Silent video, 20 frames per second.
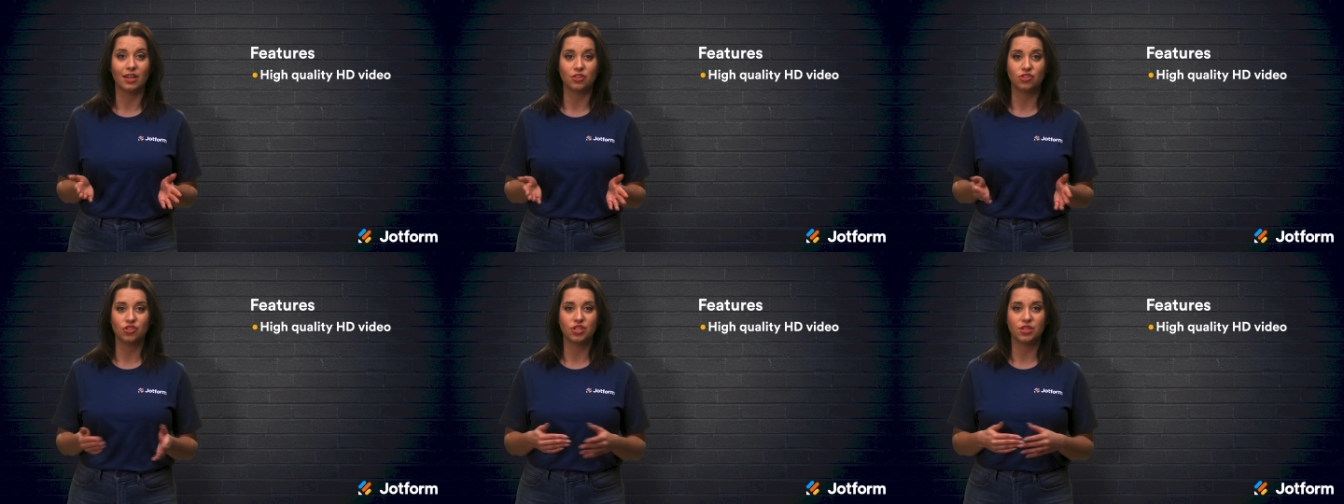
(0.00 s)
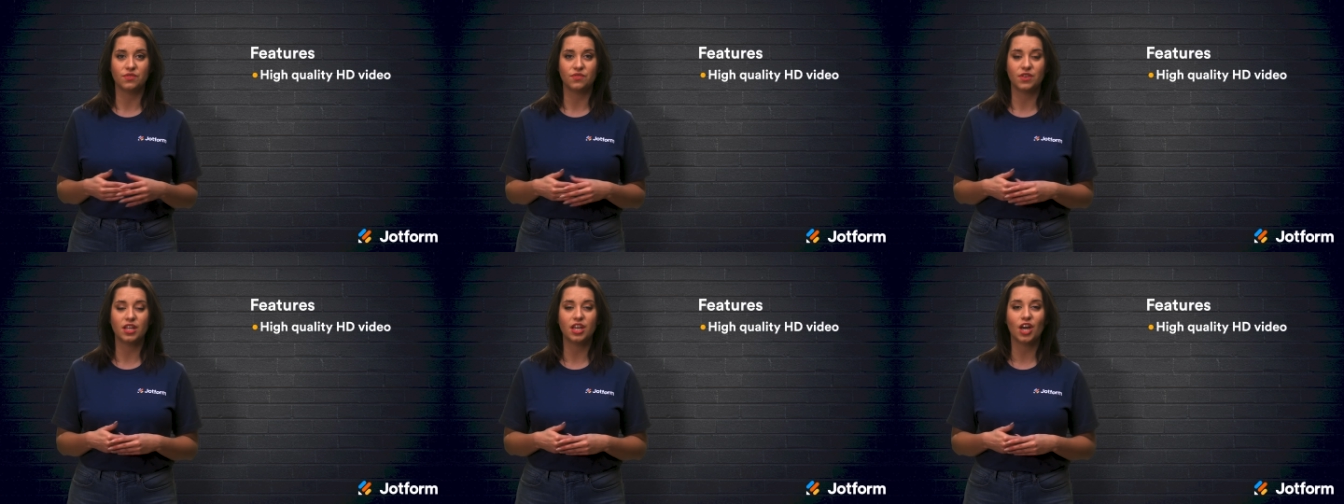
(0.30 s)
H
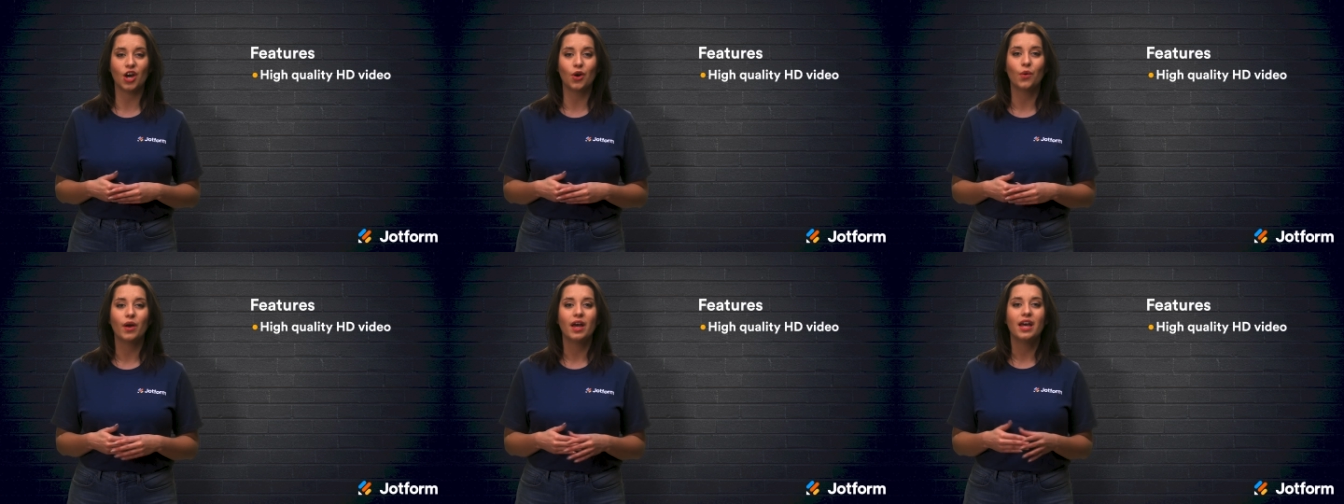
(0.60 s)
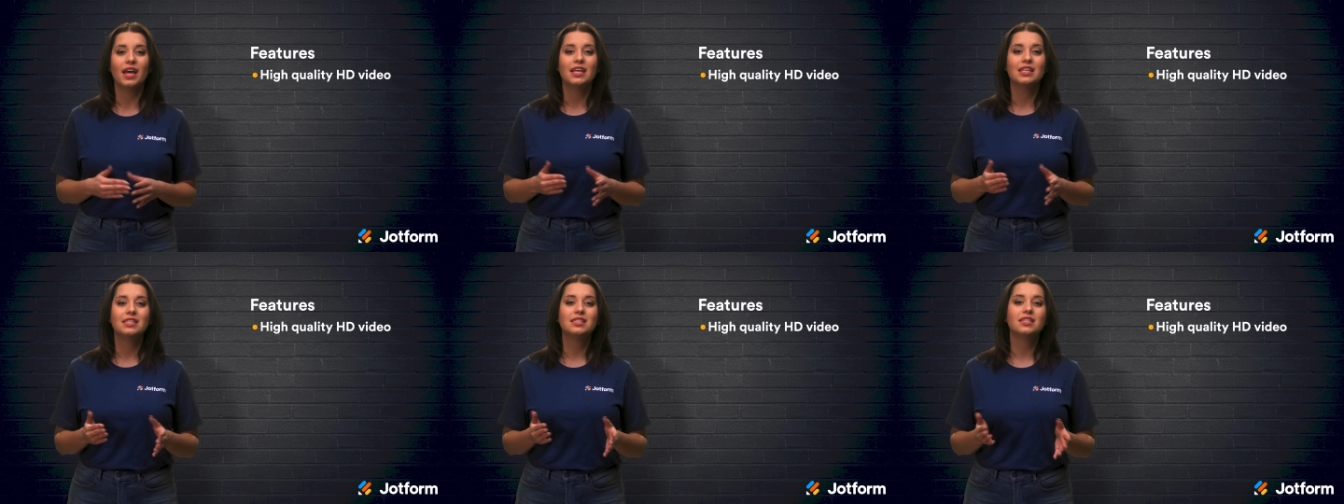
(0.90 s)
D video,
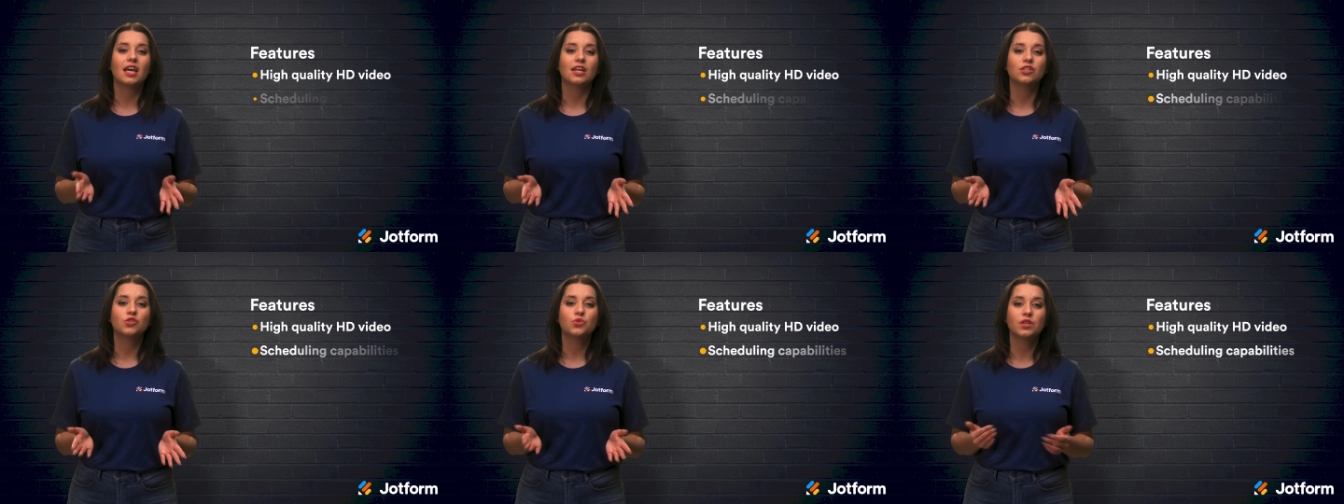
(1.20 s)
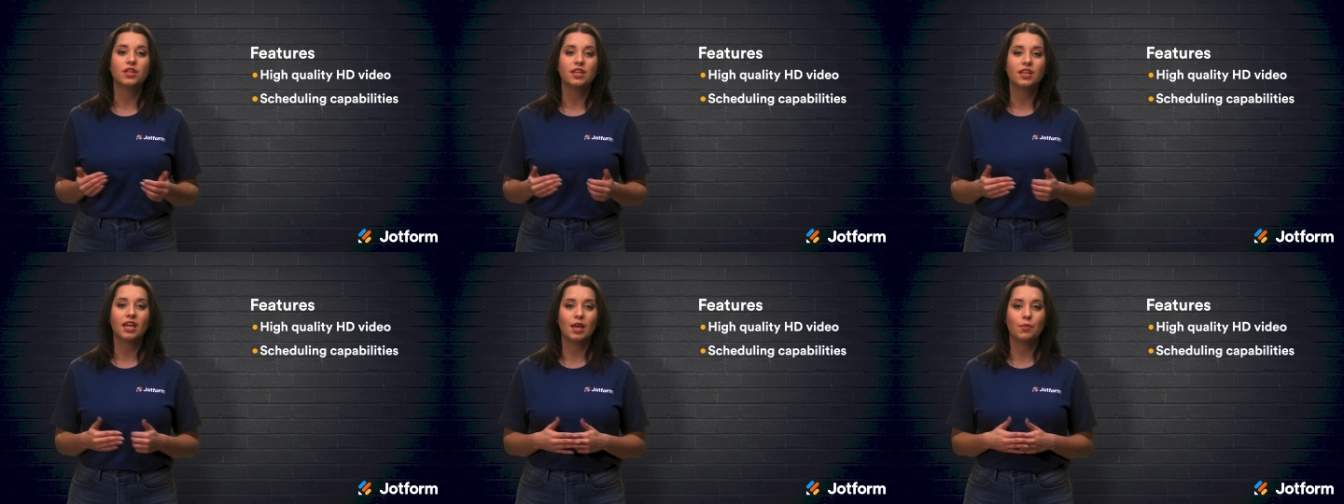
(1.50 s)

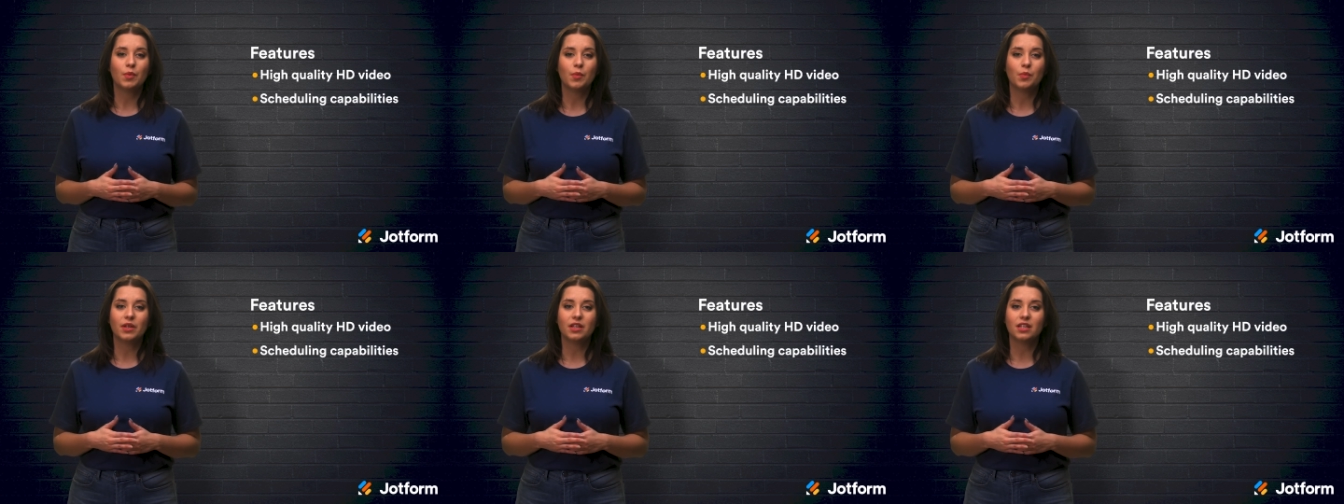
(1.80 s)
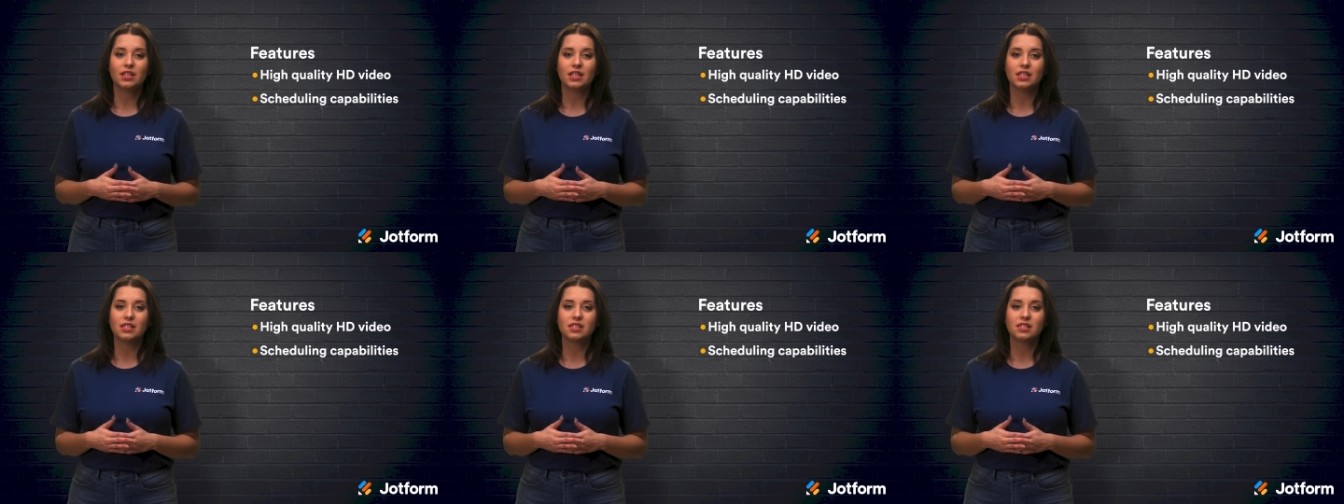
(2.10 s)
scheduling
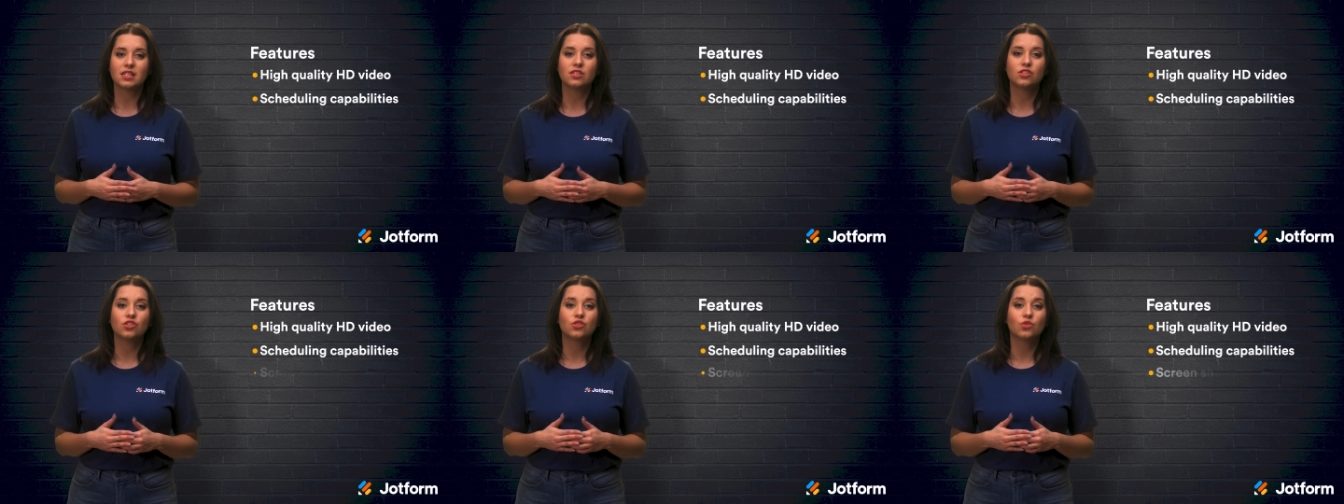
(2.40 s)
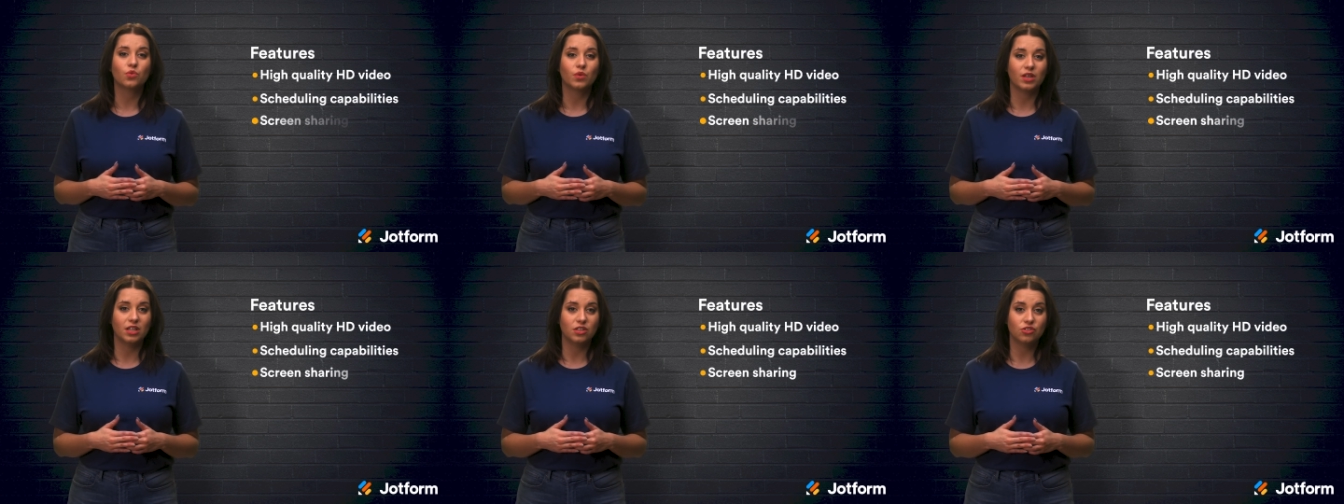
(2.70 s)
capabilities,
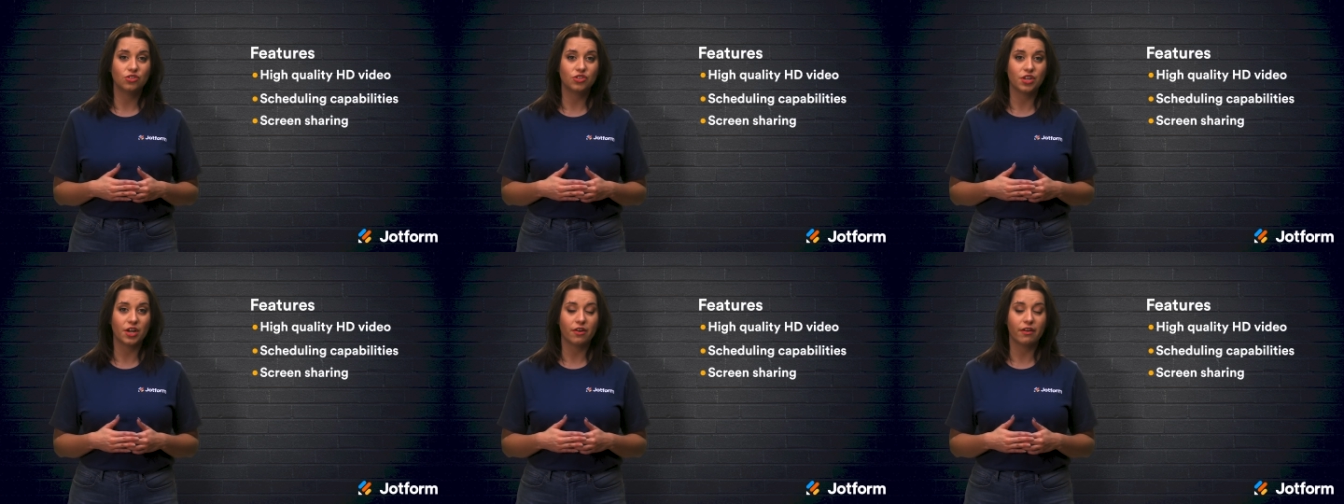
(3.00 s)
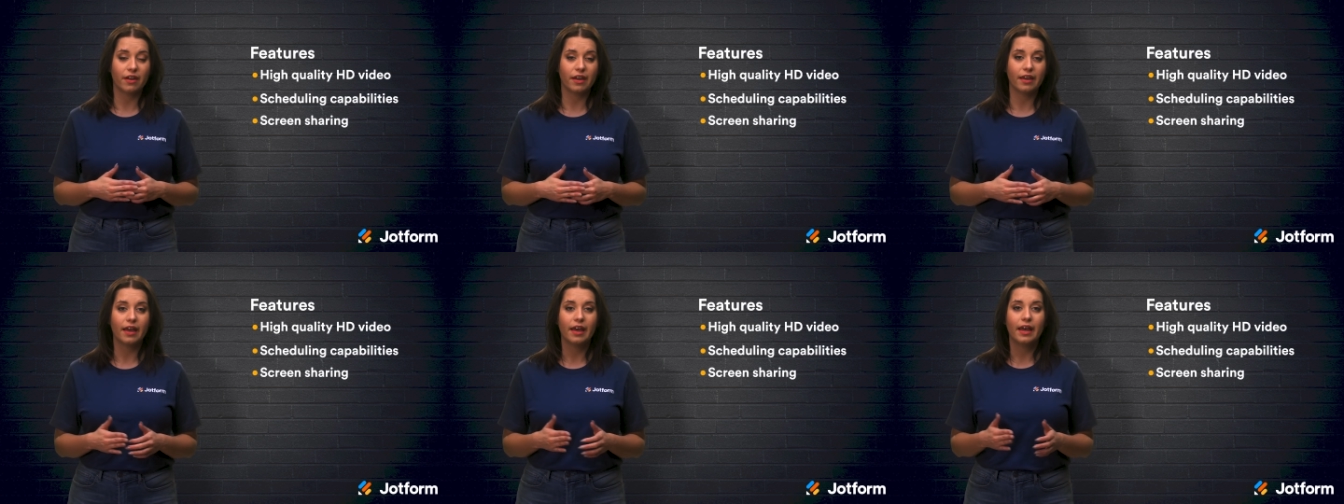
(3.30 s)
screen
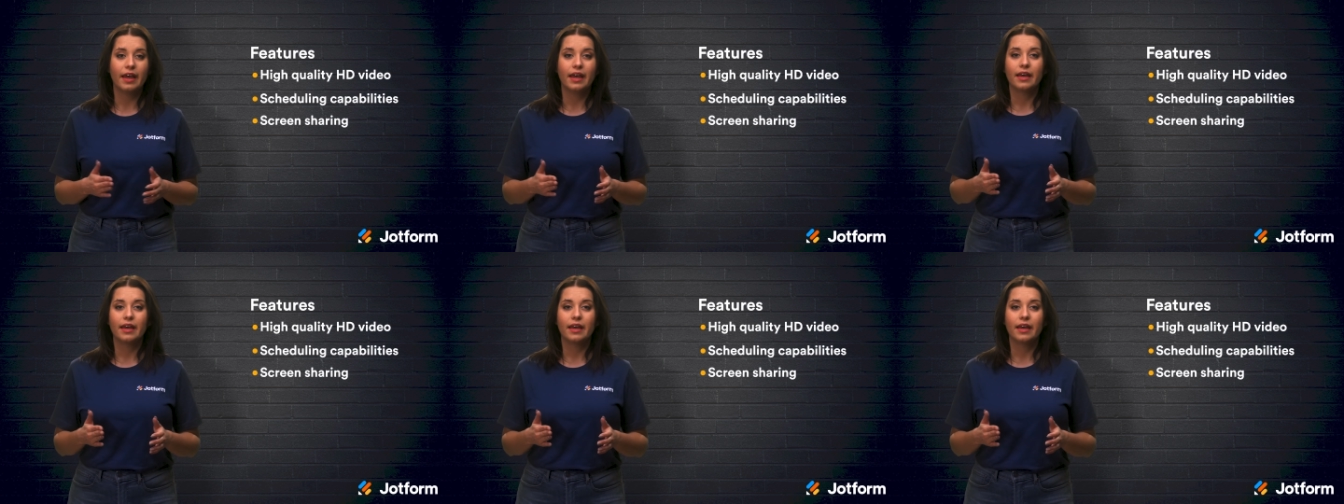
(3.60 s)
sharing,